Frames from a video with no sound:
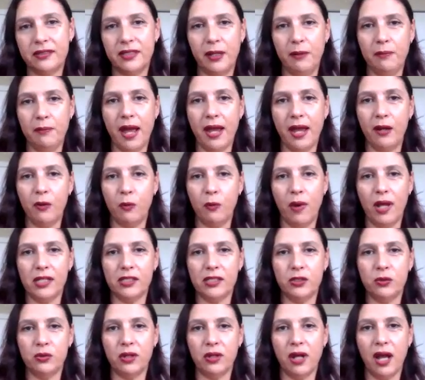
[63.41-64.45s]
they might
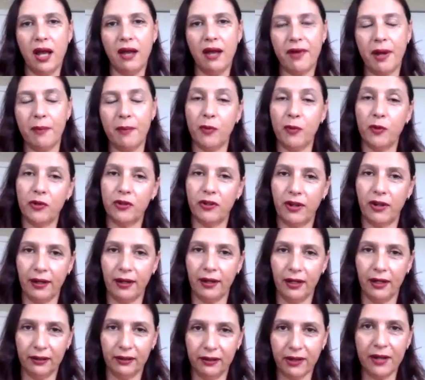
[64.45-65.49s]
want to have a more
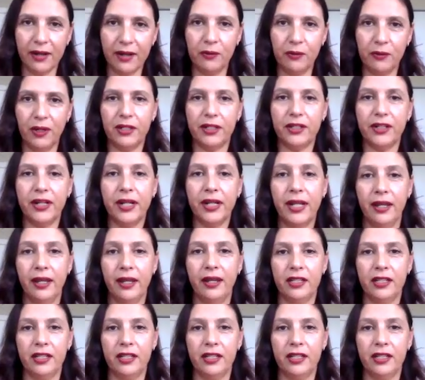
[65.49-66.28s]
granular